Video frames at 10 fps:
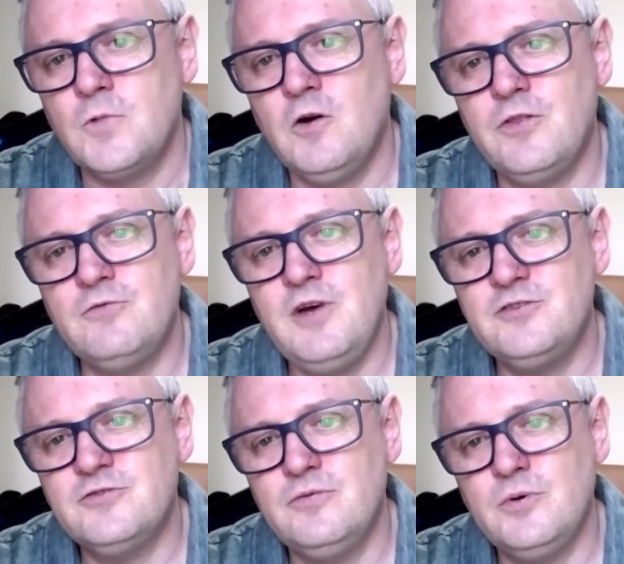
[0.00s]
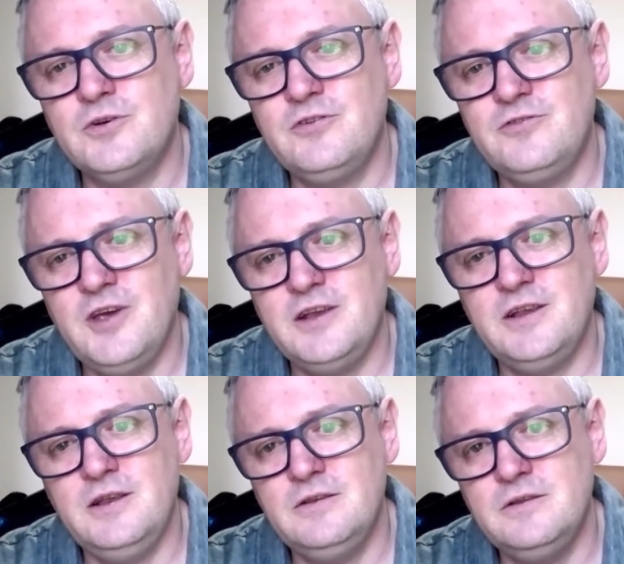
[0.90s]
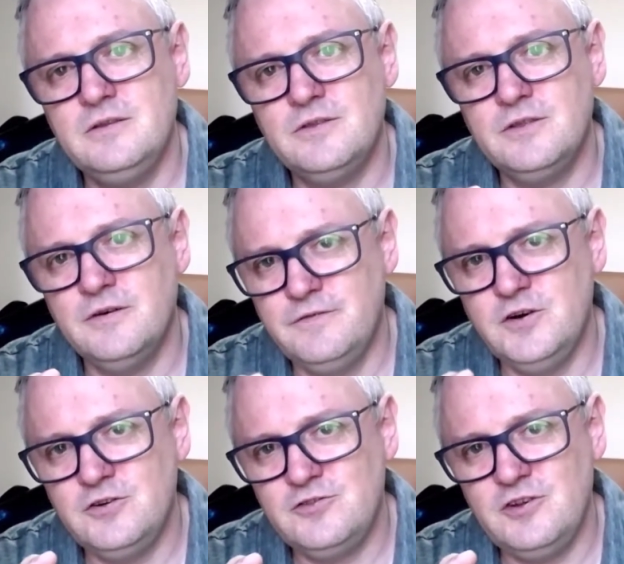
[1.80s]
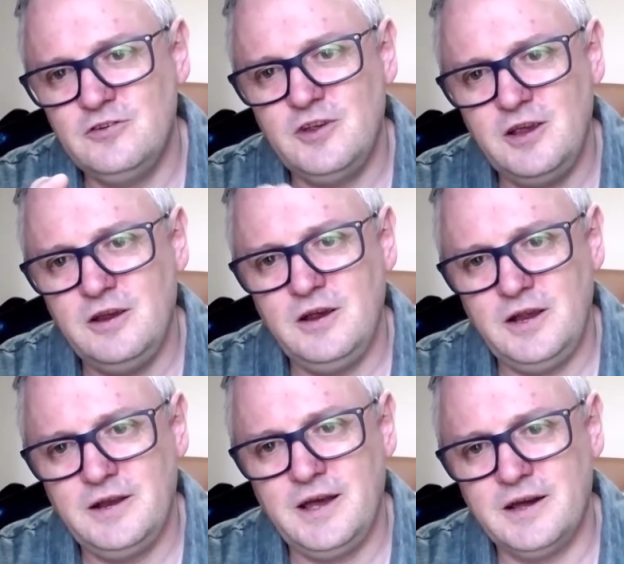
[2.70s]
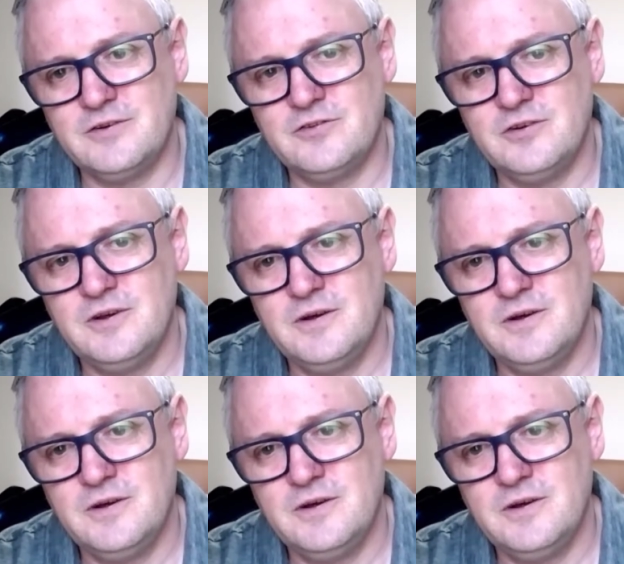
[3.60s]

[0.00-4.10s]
of the rest of what is said in the verses here in Acts.